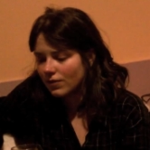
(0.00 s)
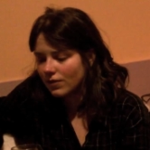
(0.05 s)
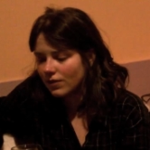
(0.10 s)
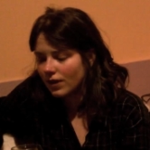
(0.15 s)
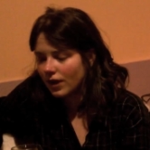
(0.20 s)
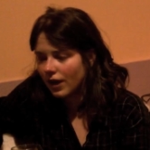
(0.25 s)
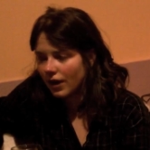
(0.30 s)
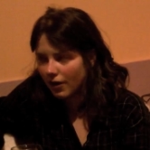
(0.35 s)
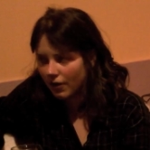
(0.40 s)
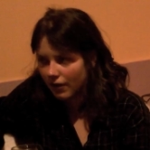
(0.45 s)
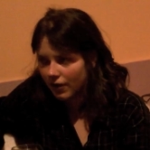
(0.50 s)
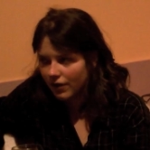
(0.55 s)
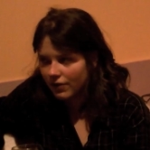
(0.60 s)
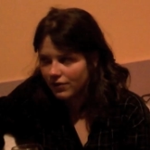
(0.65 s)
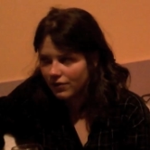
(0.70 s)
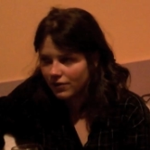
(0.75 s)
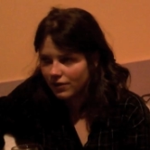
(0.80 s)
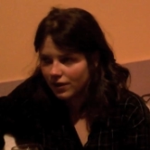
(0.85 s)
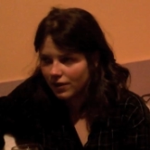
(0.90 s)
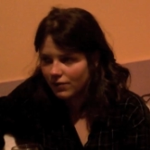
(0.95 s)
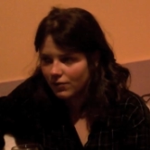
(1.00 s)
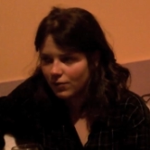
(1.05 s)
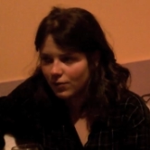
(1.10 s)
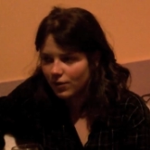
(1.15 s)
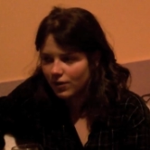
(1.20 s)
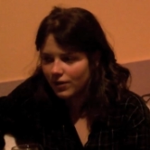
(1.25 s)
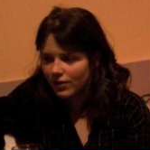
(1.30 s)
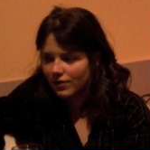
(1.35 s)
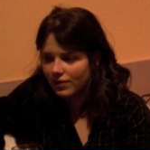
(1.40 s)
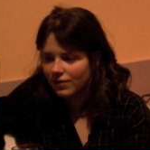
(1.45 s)
carry on your loved
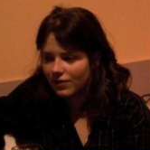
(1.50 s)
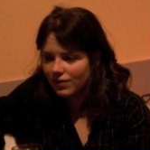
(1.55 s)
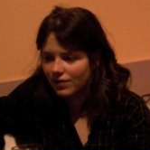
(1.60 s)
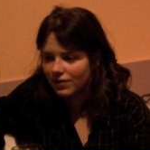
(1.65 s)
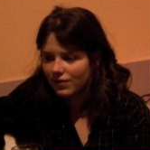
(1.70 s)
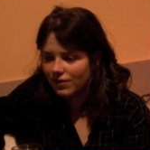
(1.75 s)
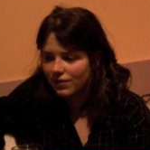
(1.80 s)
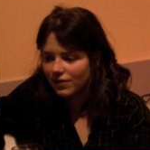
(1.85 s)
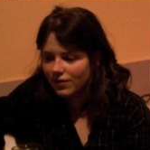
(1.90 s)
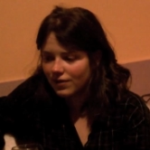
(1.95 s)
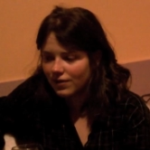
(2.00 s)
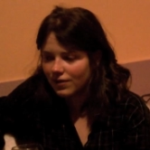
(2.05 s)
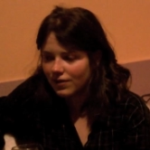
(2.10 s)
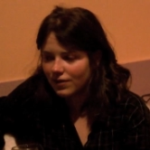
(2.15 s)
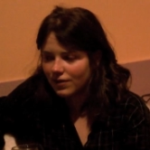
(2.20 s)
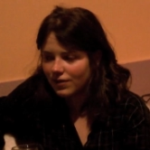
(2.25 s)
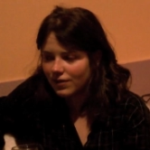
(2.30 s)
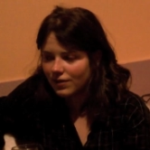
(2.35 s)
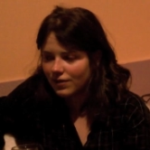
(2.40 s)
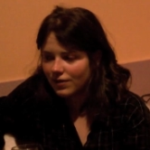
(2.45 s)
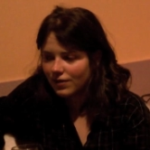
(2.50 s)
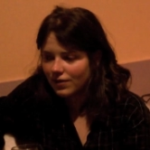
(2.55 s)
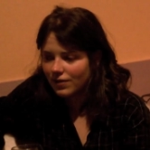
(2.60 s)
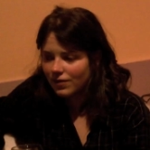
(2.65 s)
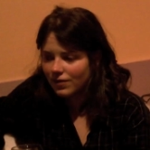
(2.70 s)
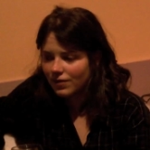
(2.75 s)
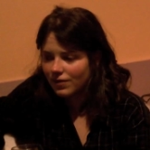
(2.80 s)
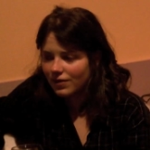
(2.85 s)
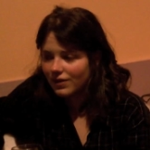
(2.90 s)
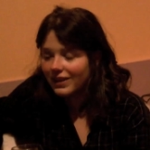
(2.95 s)
ones
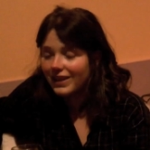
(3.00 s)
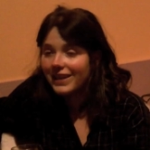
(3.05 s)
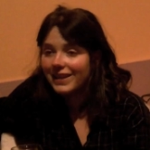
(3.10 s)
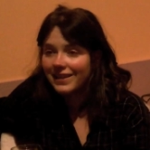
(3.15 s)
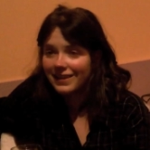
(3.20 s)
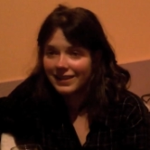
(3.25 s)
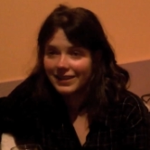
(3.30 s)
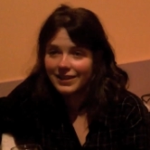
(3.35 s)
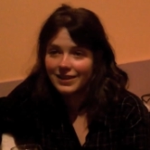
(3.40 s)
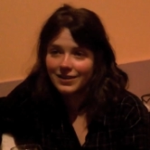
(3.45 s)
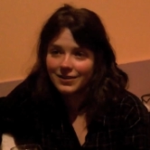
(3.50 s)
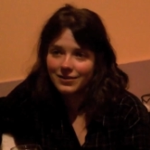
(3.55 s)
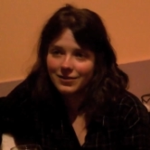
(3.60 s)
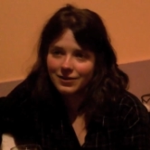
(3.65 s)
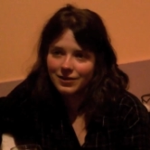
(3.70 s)
legally.